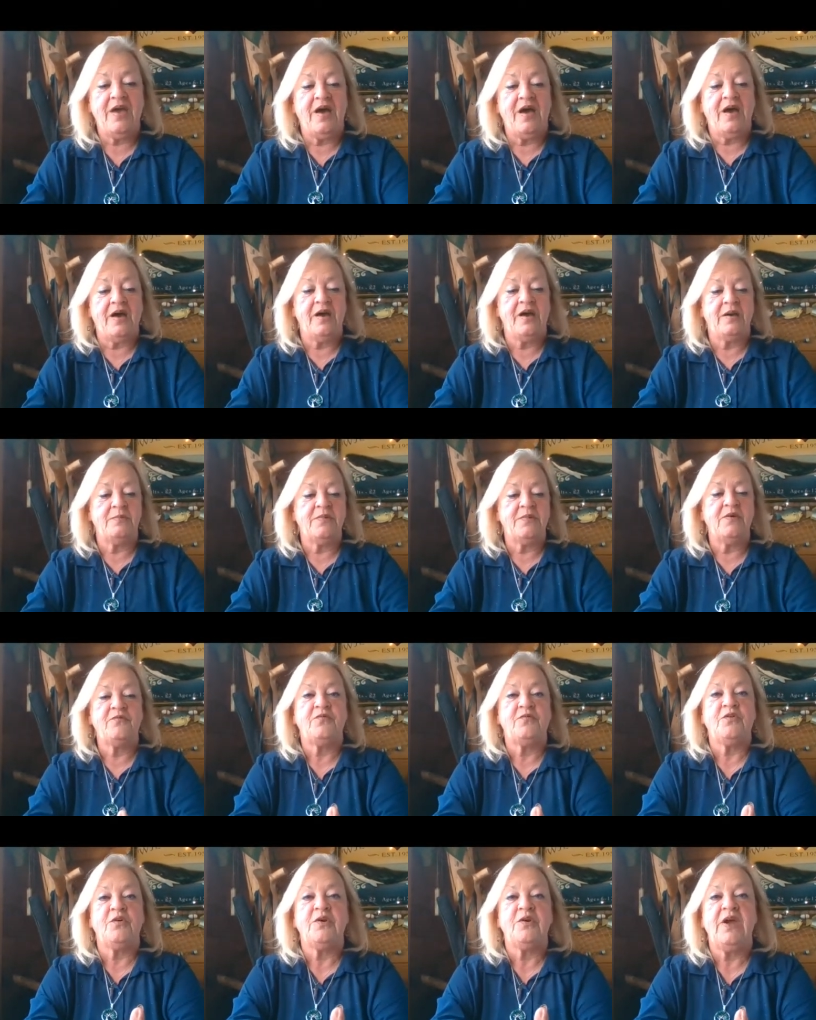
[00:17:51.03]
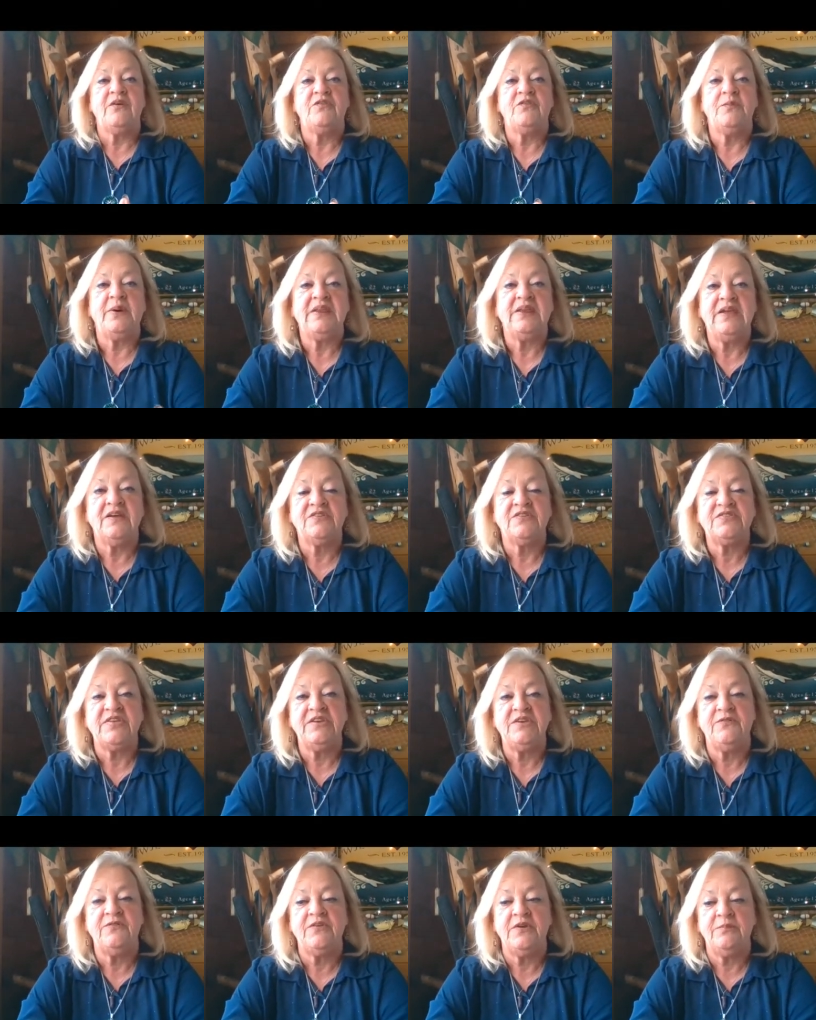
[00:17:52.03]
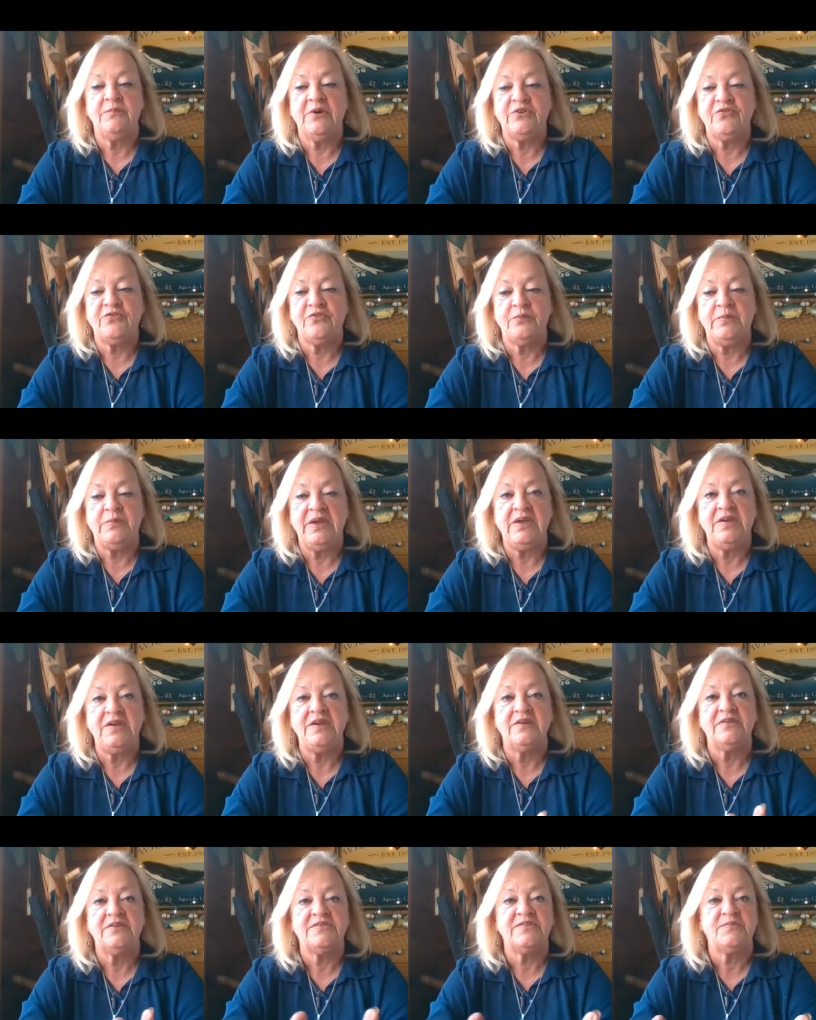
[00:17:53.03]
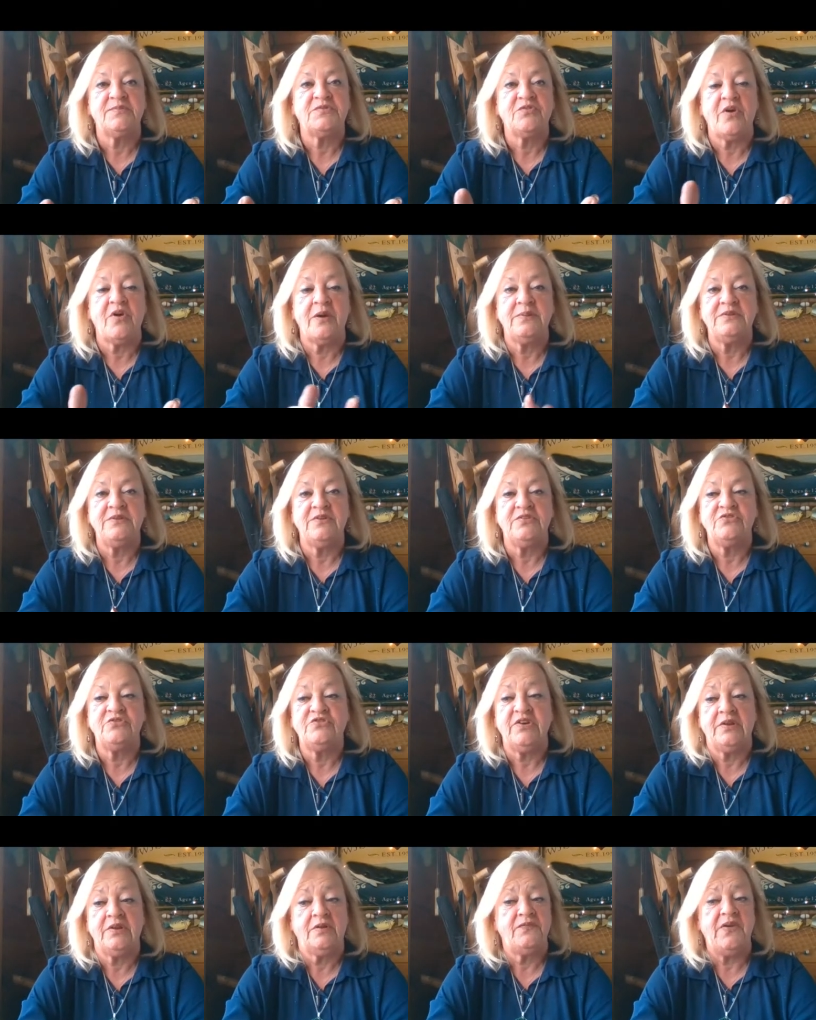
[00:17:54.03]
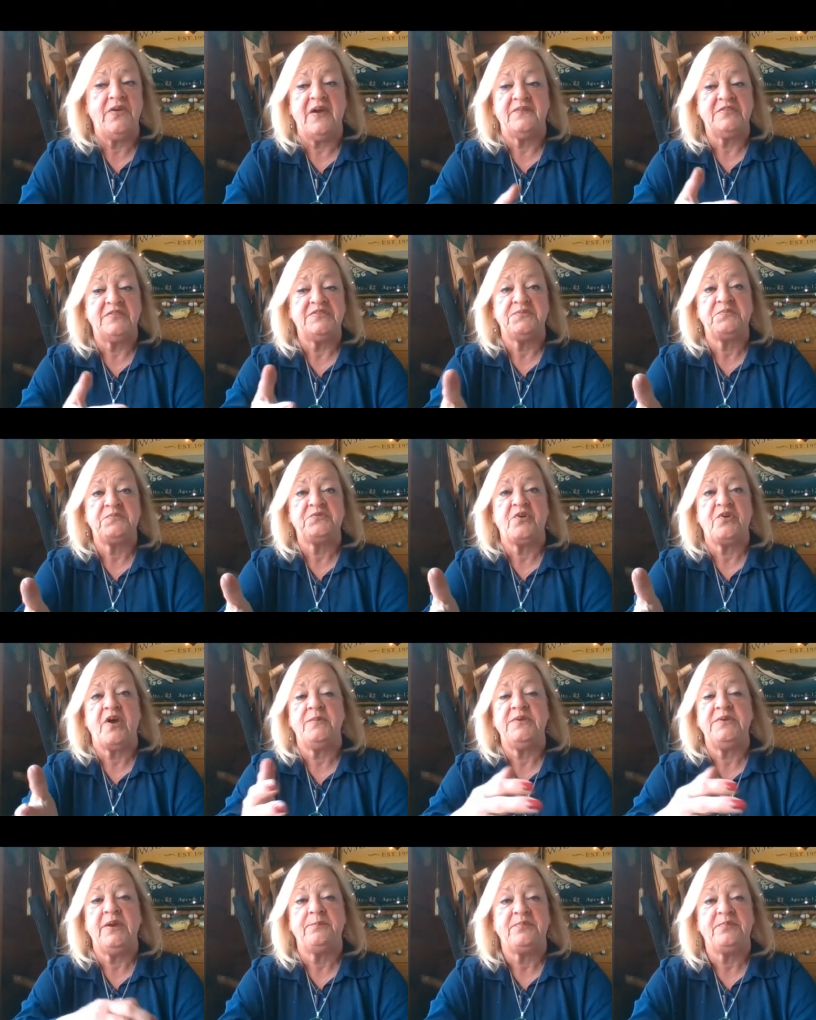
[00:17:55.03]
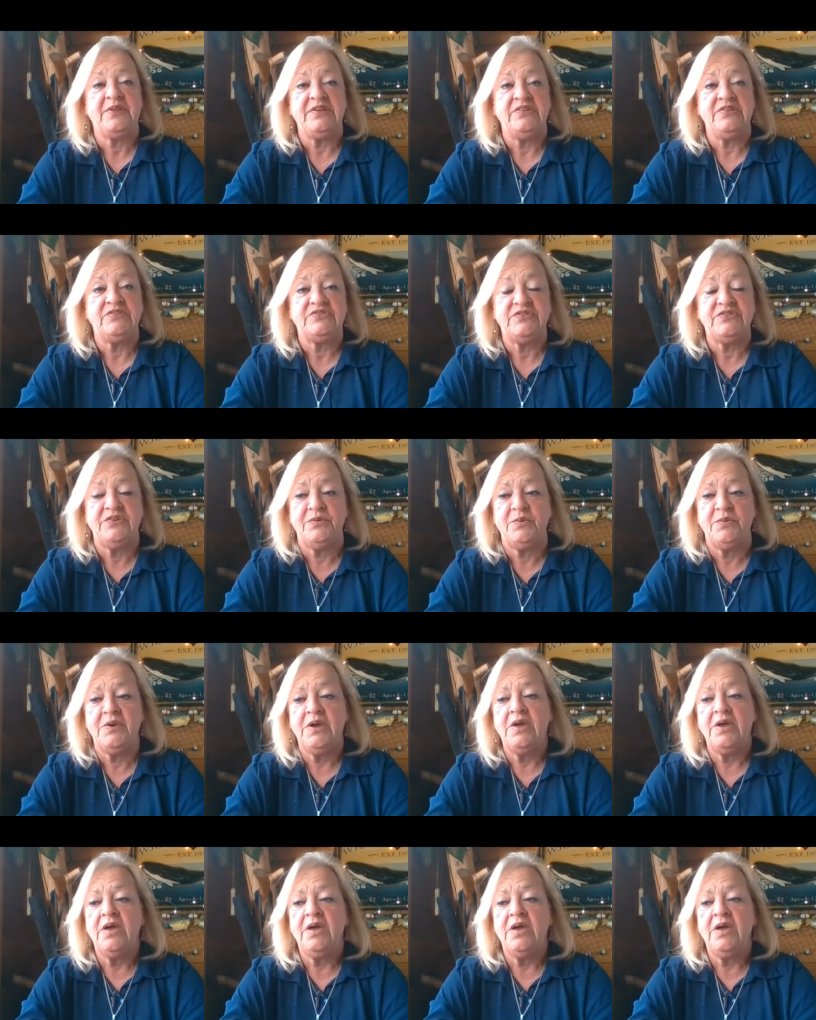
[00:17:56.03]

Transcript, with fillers: Um, for everybody else, thank you very much for being here and subscribing to the channel. If you haven't subscribed yet, please do.